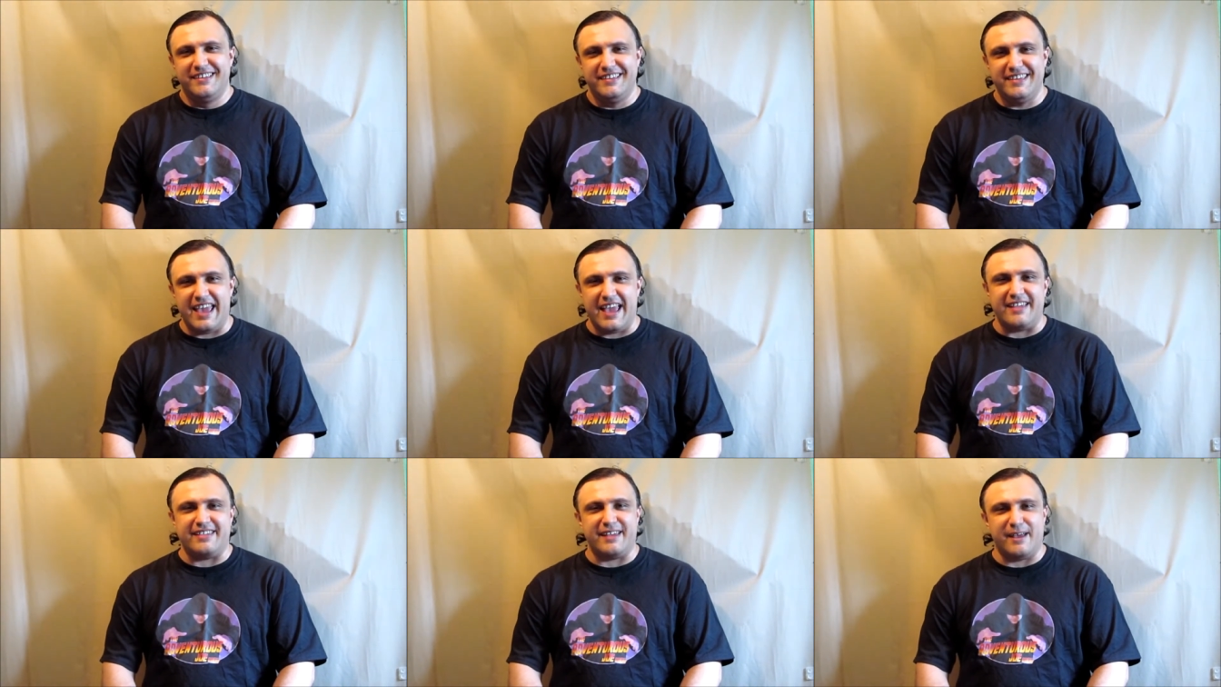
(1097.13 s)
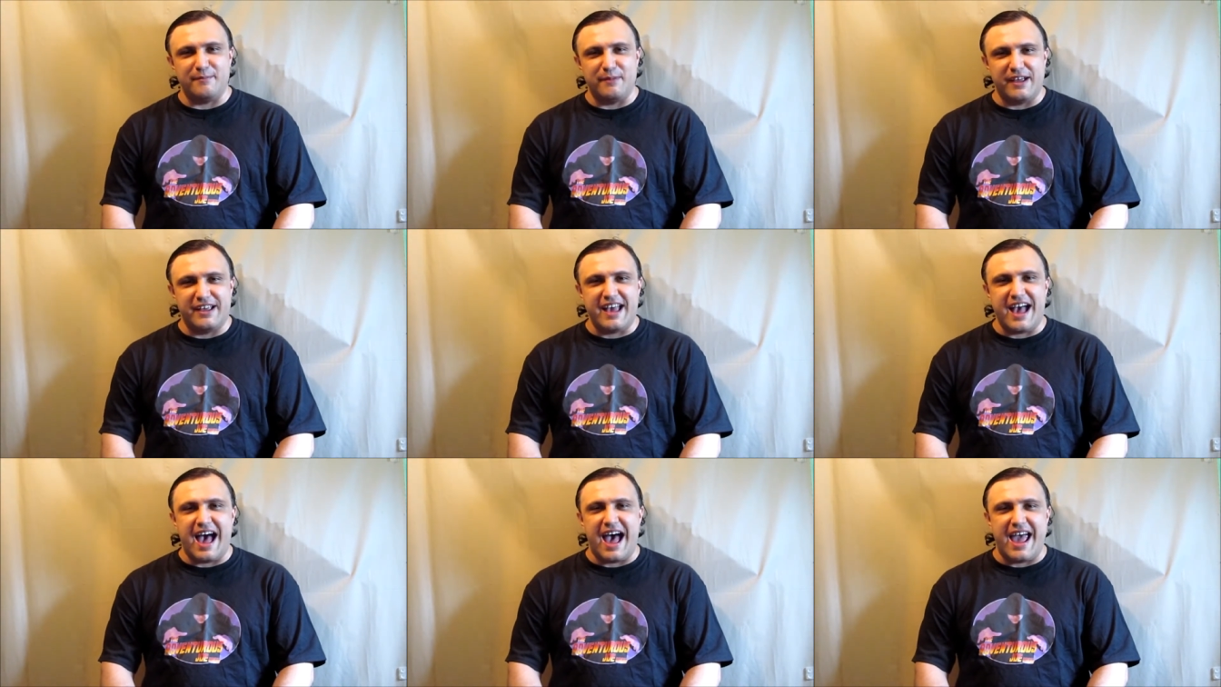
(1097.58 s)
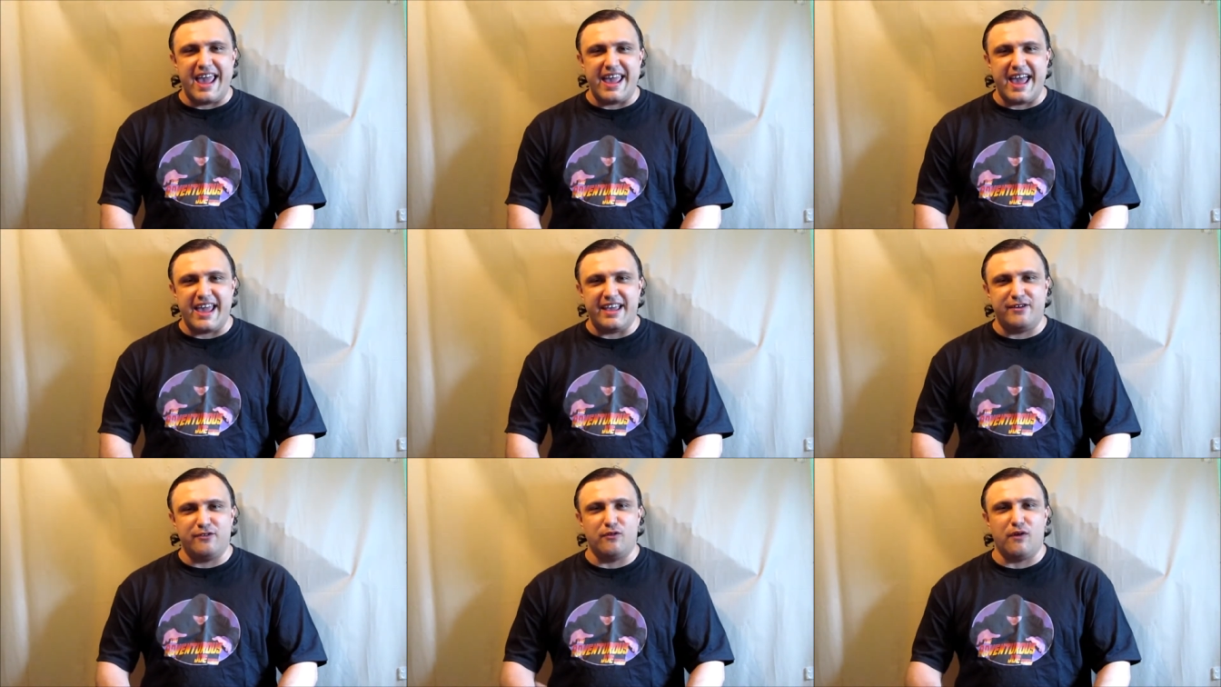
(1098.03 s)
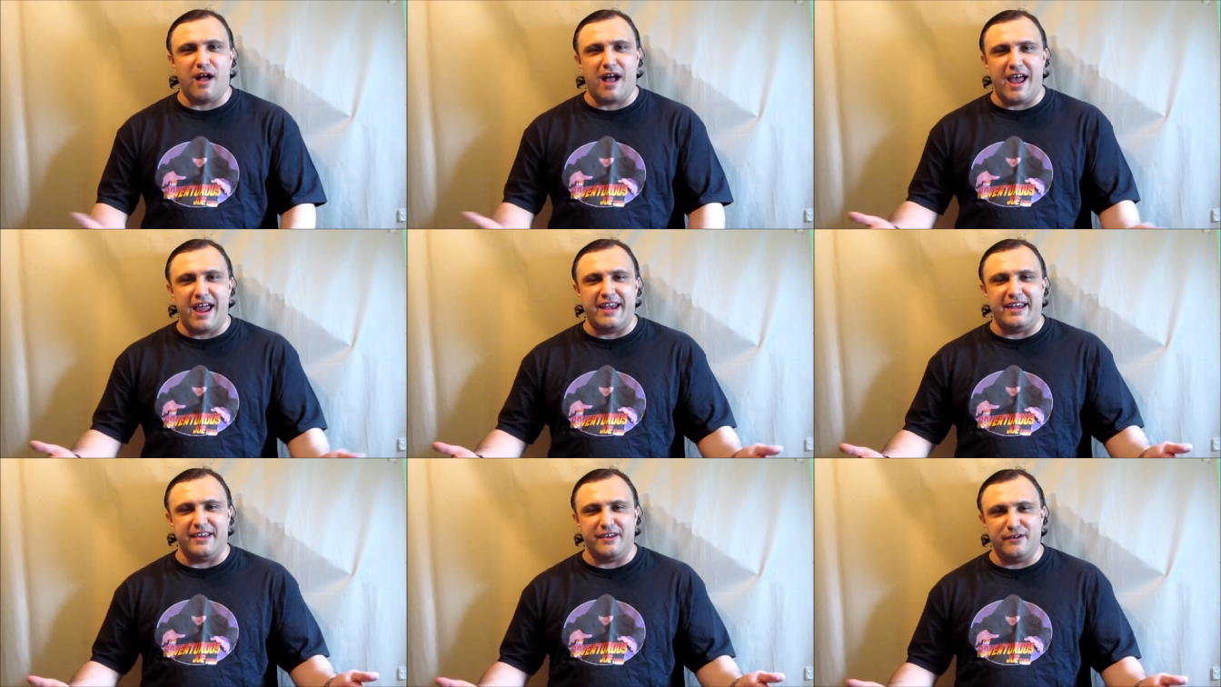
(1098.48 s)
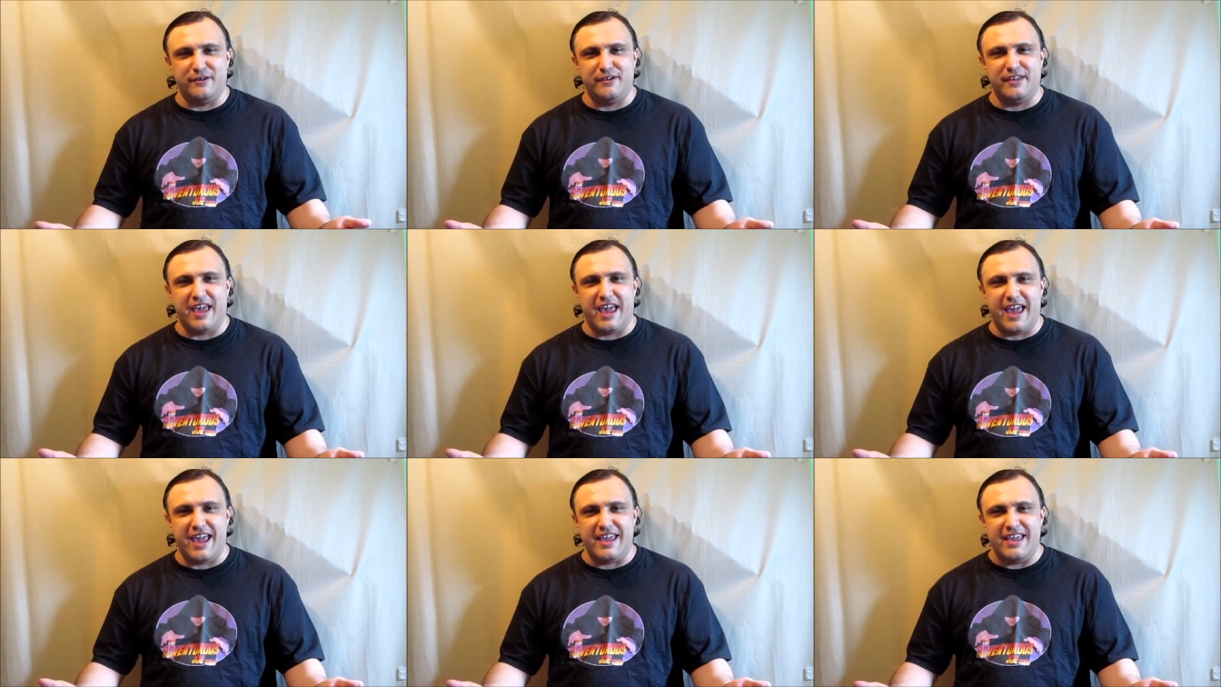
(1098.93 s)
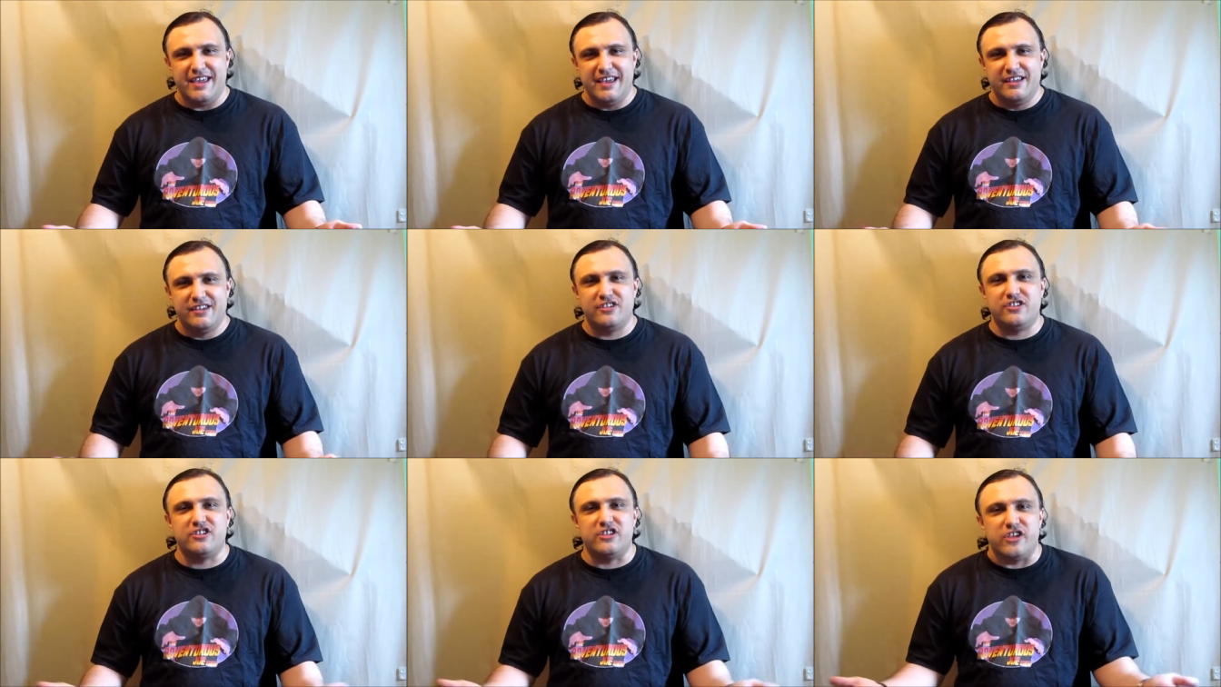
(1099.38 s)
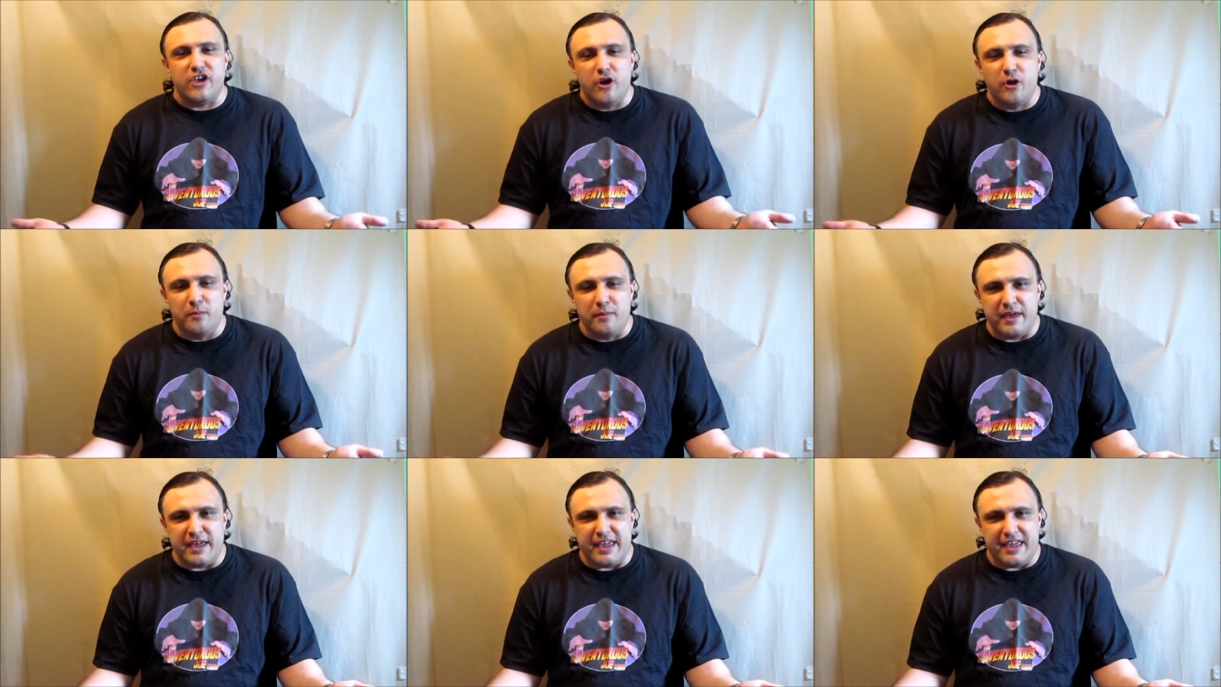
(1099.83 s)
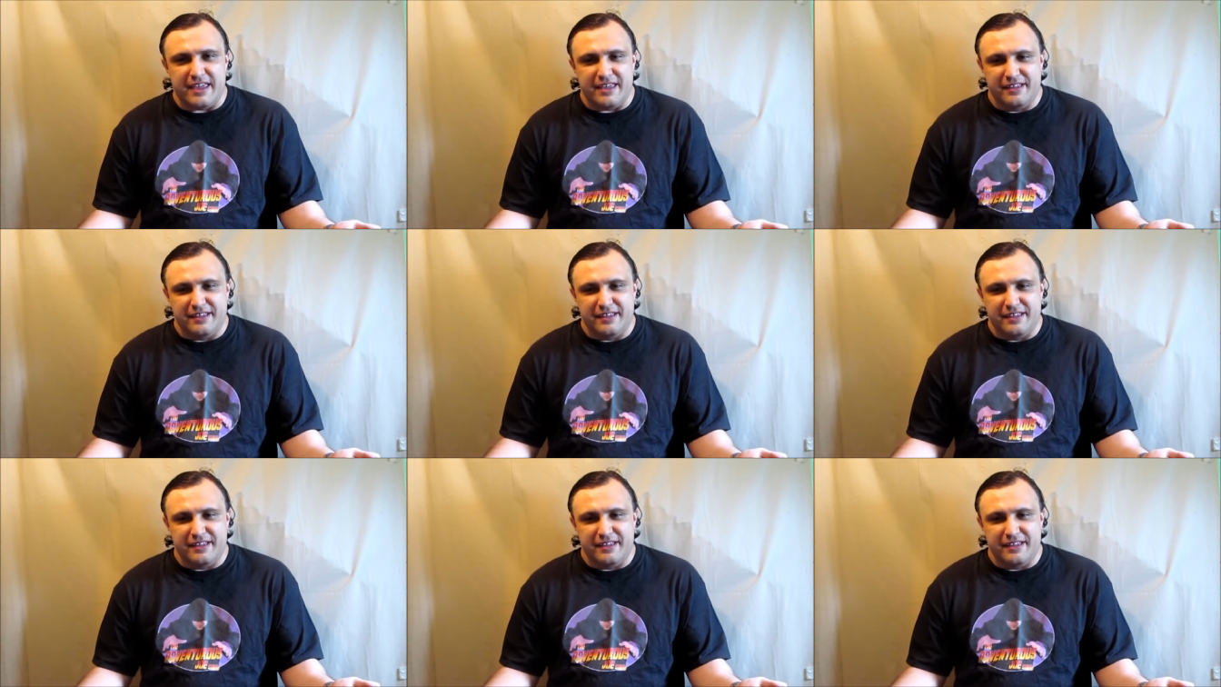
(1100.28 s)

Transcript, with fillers: Yes, I'm a guy. I cried, okay? Sue me.